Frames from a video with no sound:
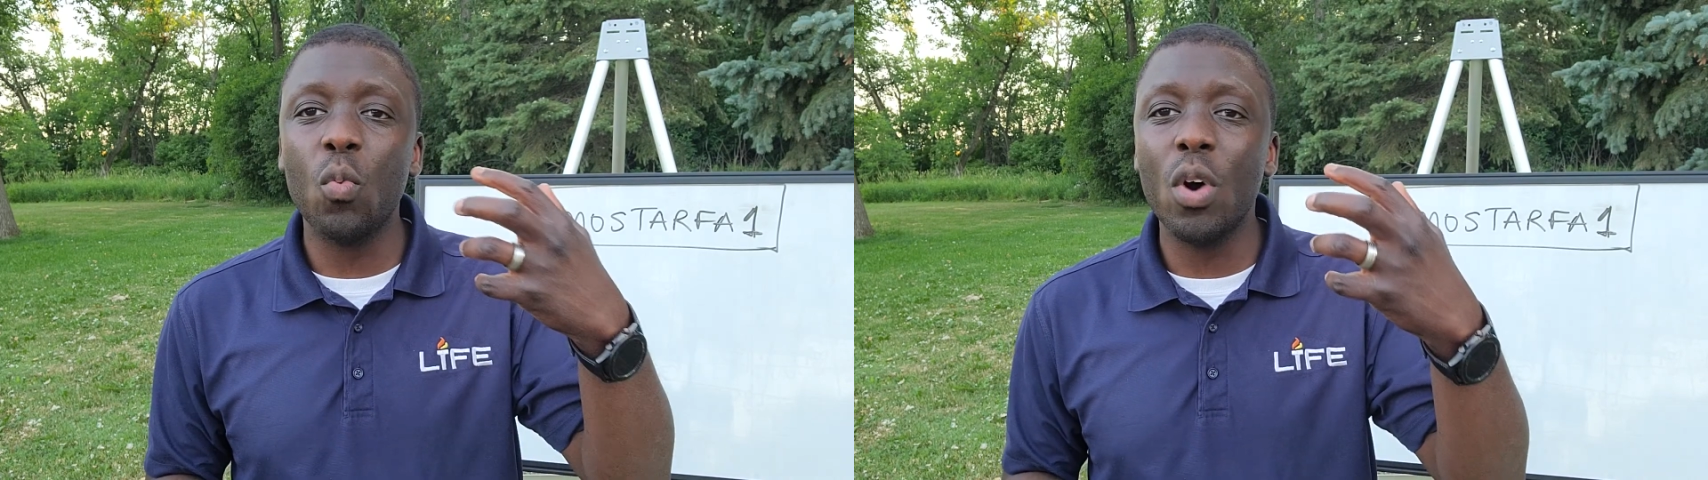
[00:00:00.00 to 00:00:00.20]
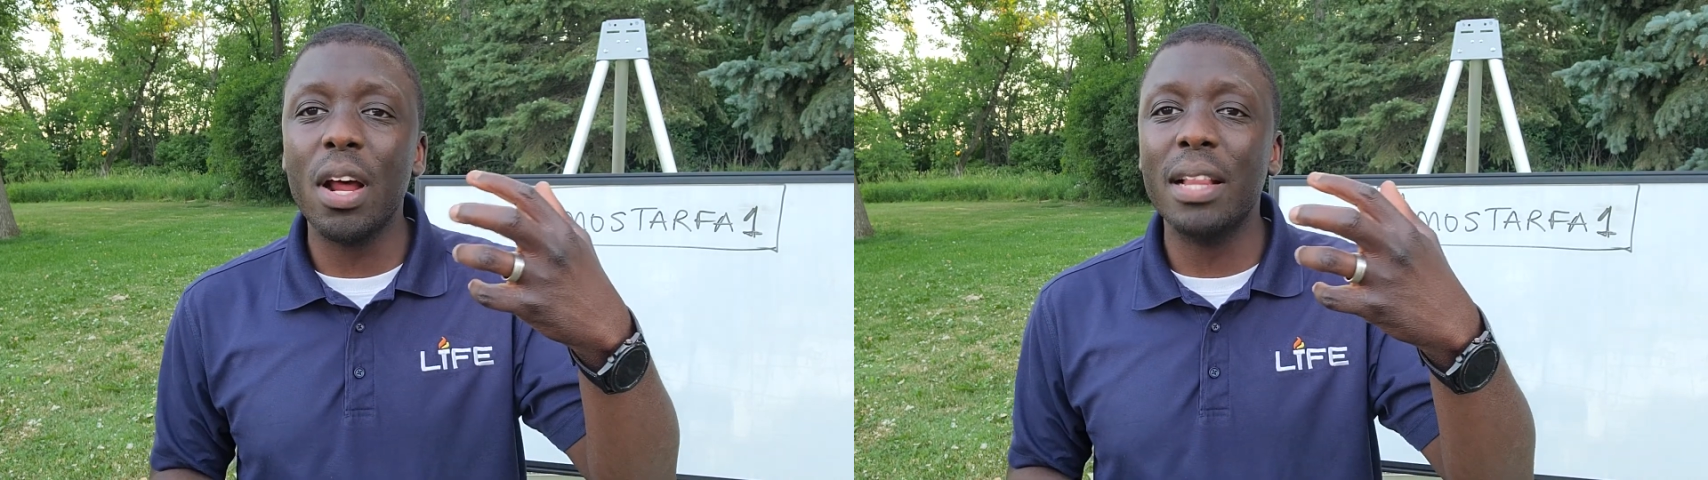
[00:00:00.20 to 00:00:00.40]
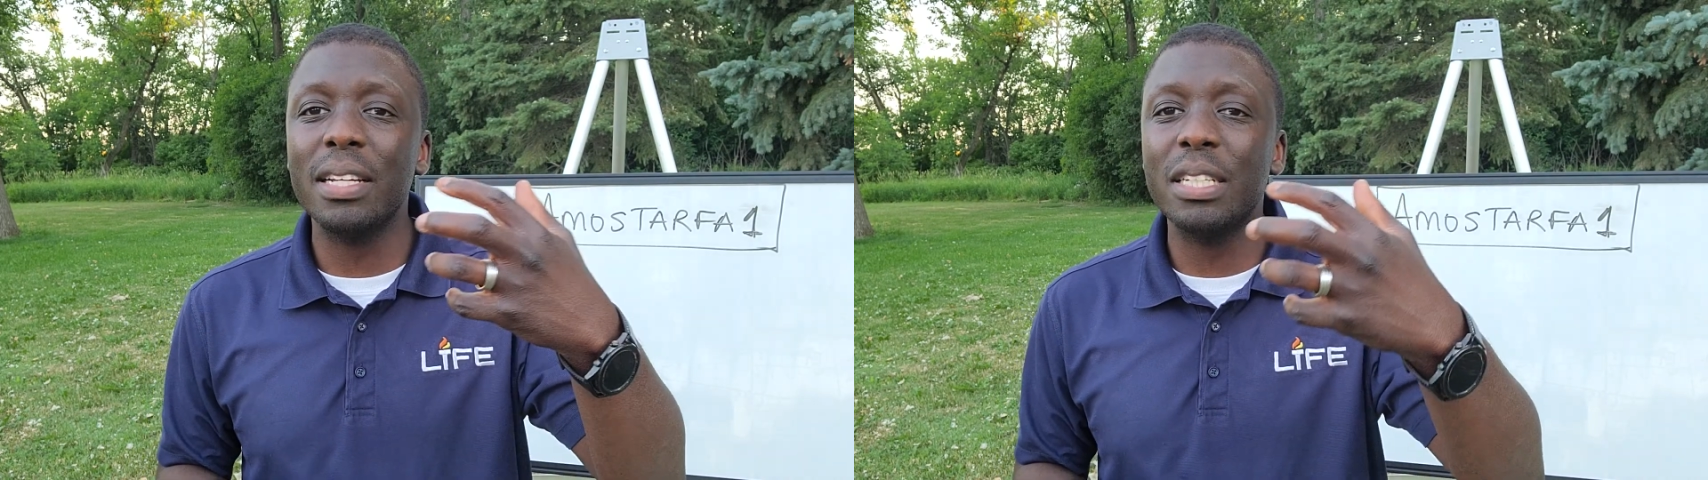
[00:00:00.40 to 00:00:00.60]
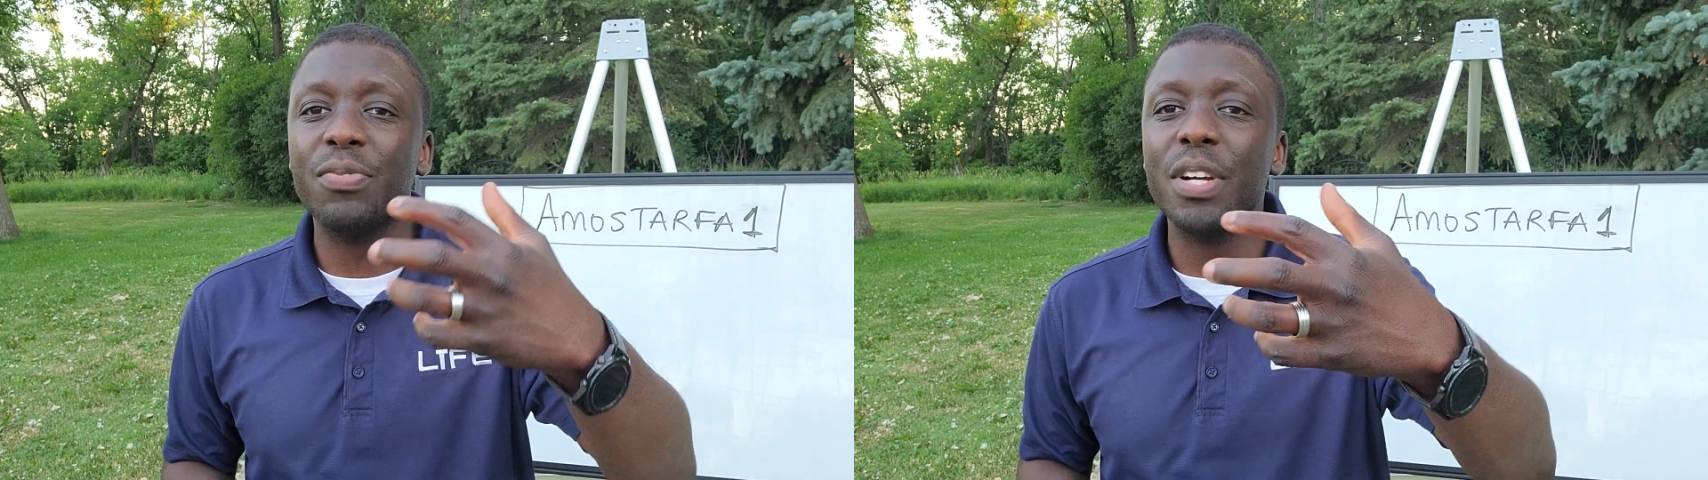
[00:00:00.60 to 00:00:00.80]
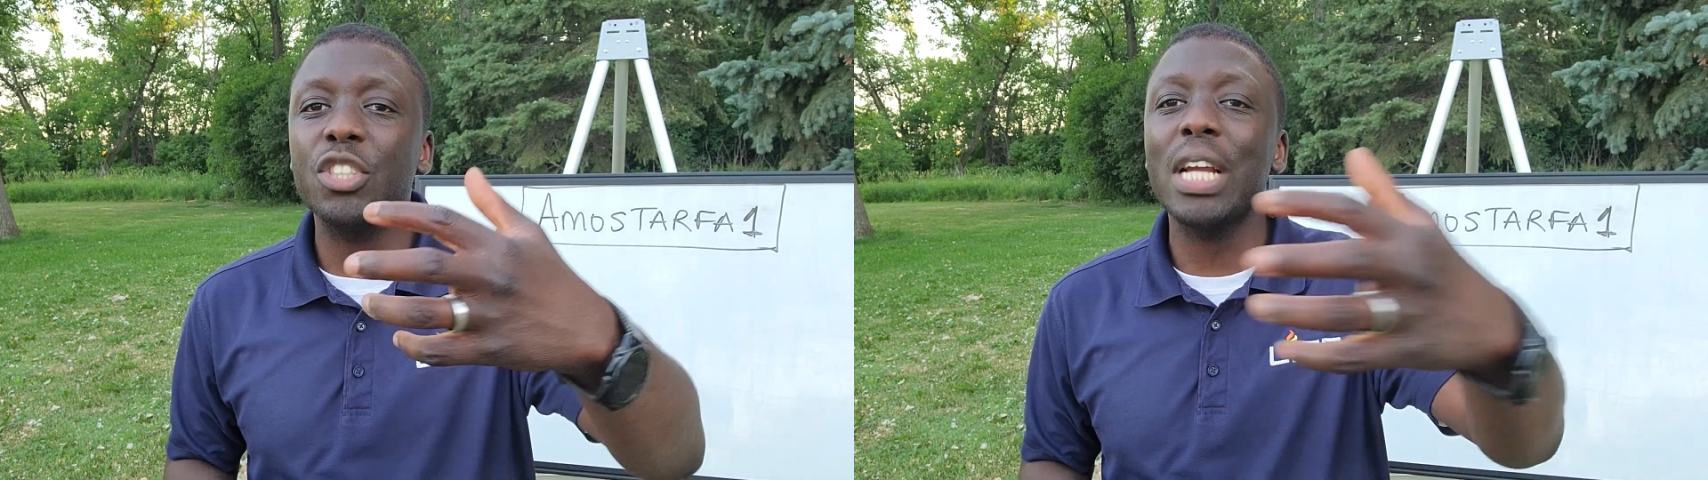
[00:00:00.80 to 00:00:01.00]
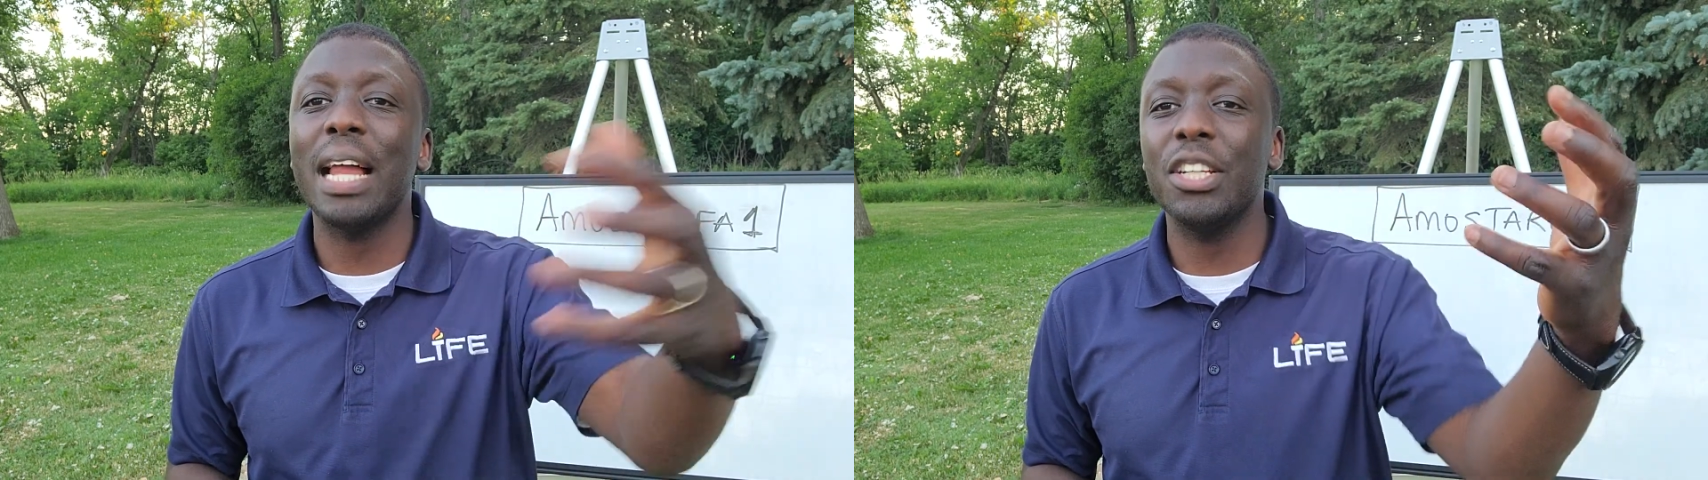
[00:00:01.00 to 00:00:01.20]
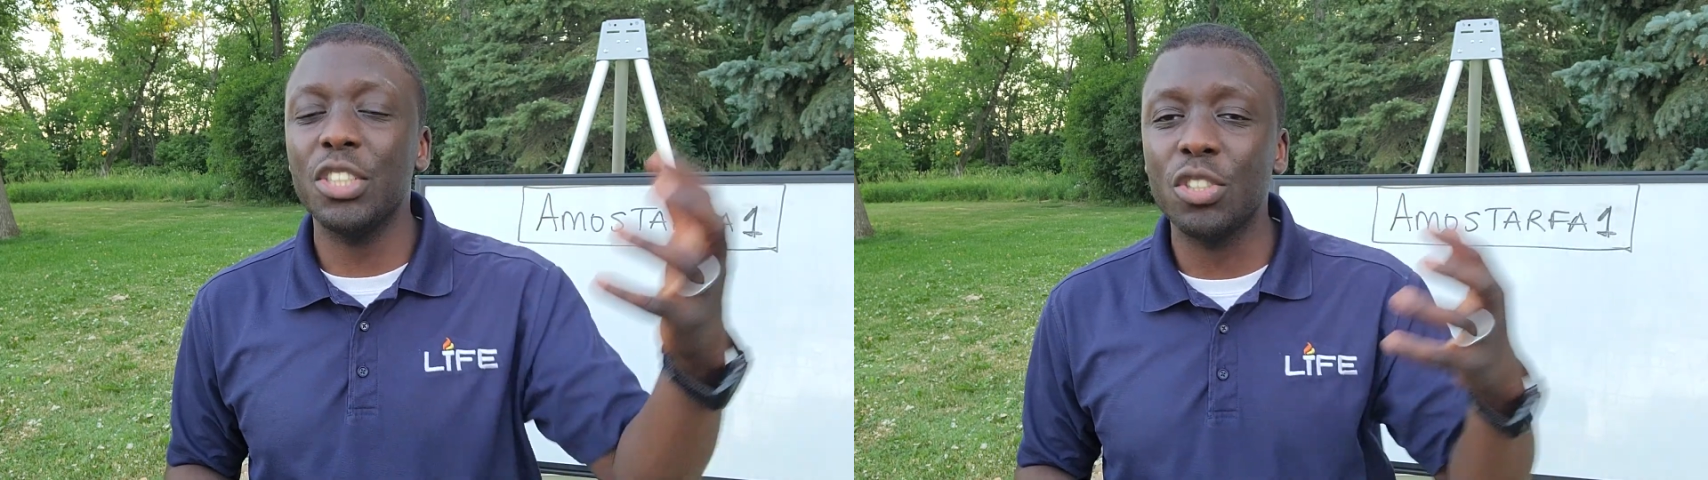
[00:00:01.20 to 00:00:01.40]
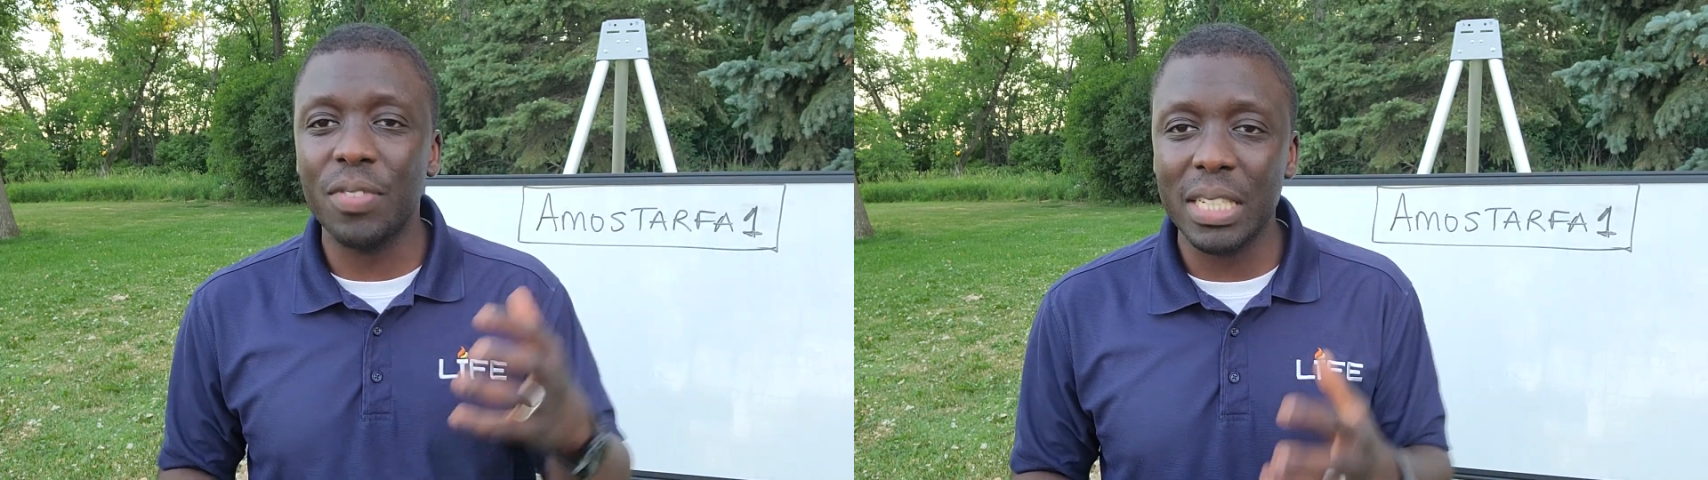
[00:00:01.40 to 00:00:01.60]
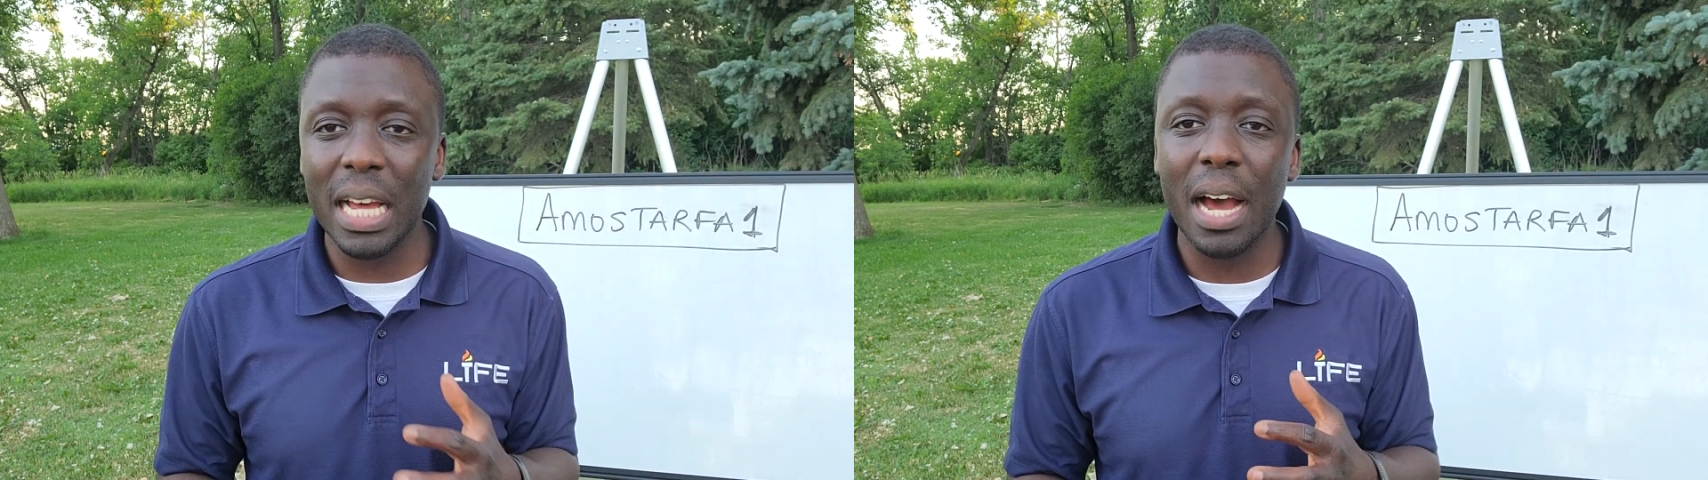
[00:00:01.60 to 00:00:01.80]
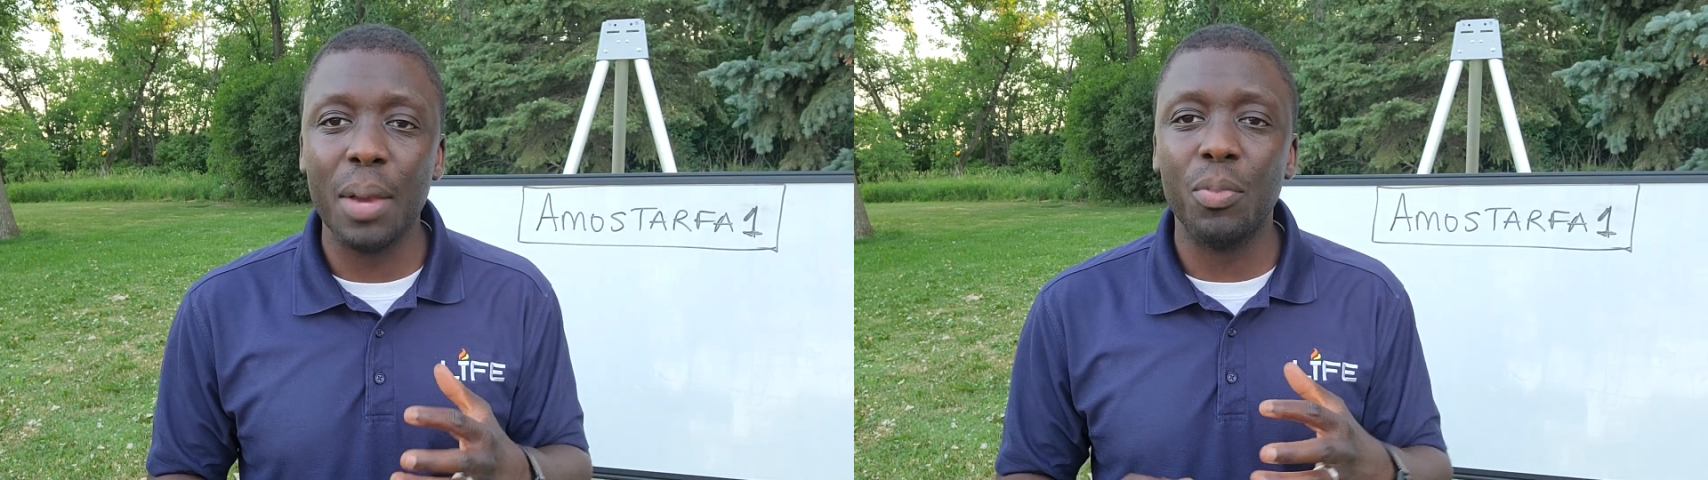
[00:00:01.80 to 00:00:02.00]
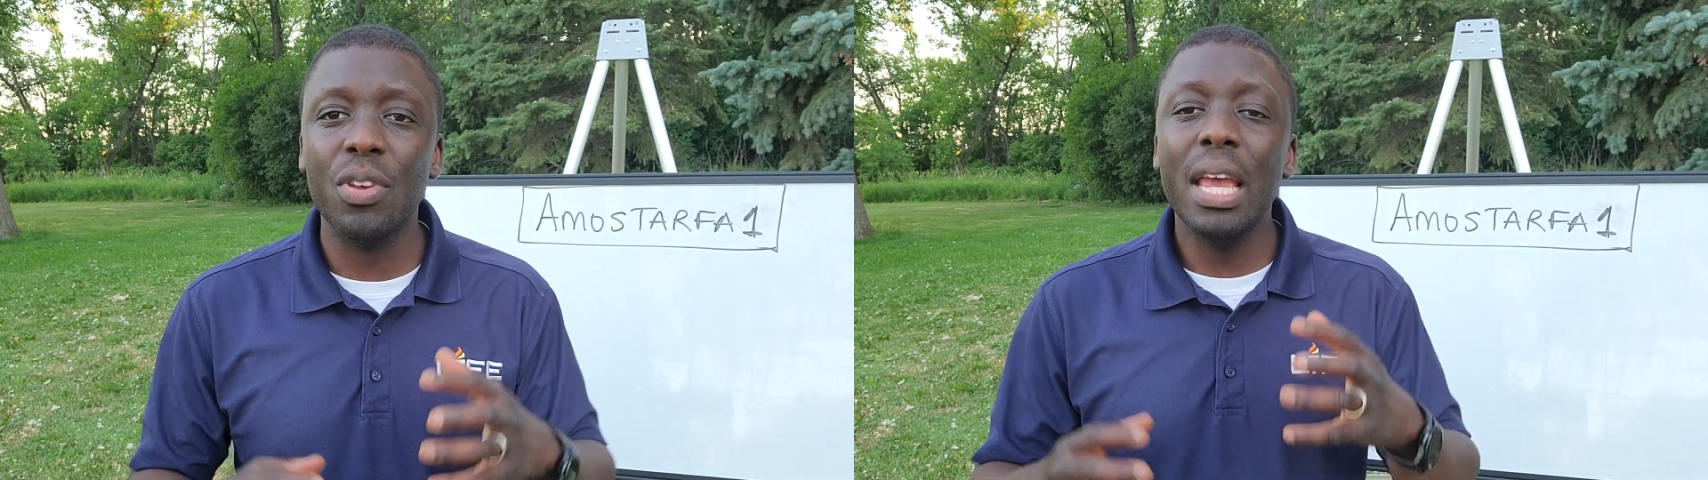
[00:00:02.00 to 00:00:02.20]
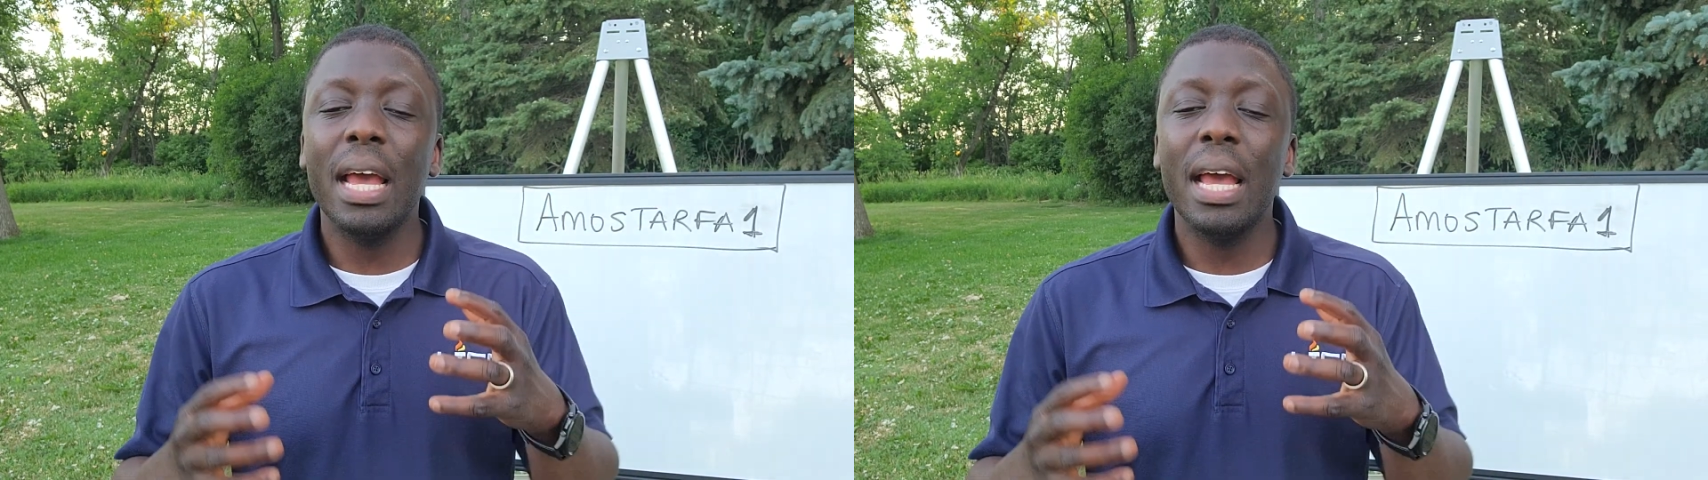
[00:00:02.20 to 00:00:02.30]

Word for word: what are the different challenges of the times